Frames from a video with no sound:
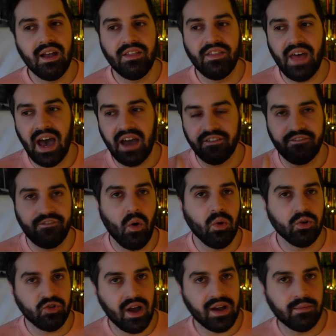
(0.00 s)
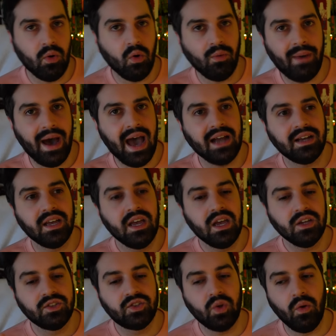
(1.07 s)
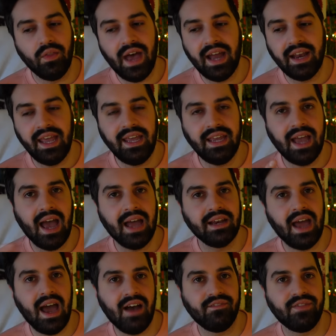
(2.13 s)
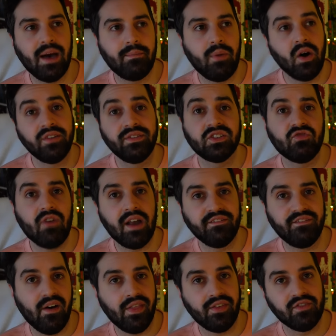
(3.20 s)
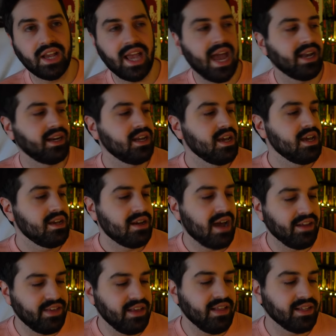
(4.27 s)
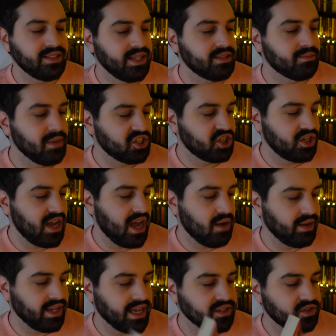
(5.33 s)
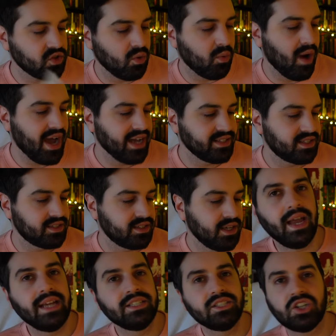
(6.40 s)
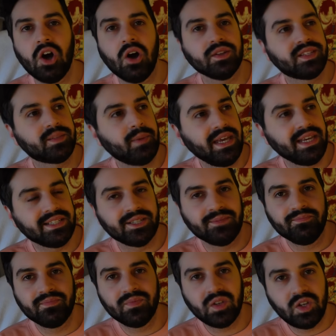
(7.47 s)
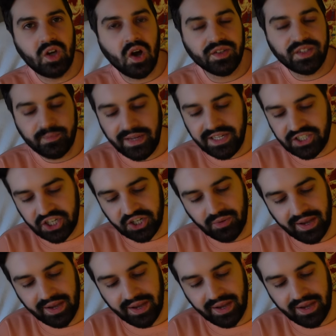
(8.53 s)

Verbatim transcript: that for Dragon Ball back so that he can have that part of his grandfather again. I think that's his mission now, like his quest. And Godspeed. Godspeed to